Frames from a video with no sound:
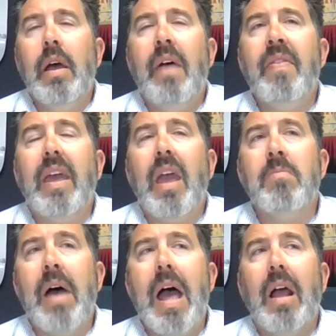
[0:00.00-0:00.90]
And they
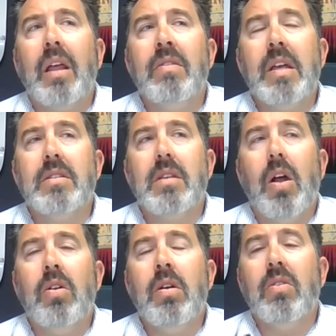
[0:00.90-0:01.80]
came back and they said,
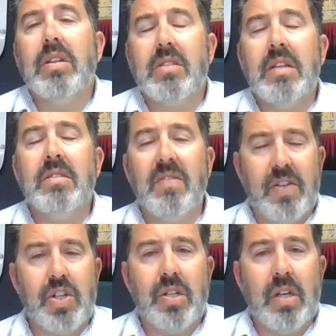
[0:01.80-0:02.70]
oh no, that's
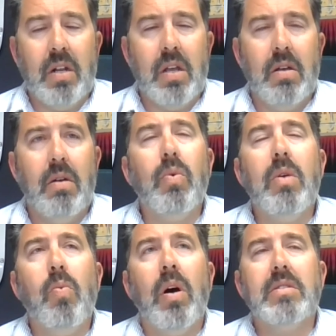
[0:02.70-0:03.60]
insufficient.
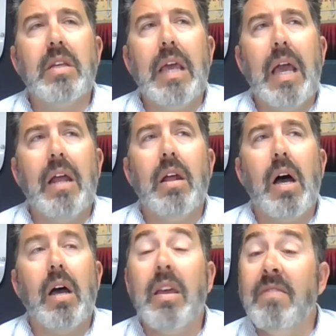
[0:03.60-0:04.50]
We want to get
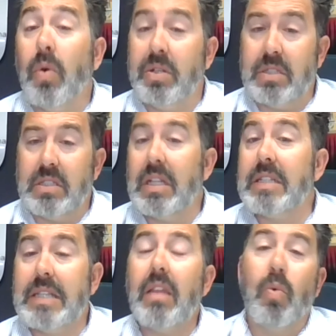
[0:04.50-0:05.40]
invoices
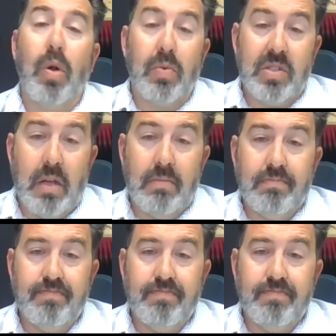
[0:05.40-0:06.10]
that say the work was done.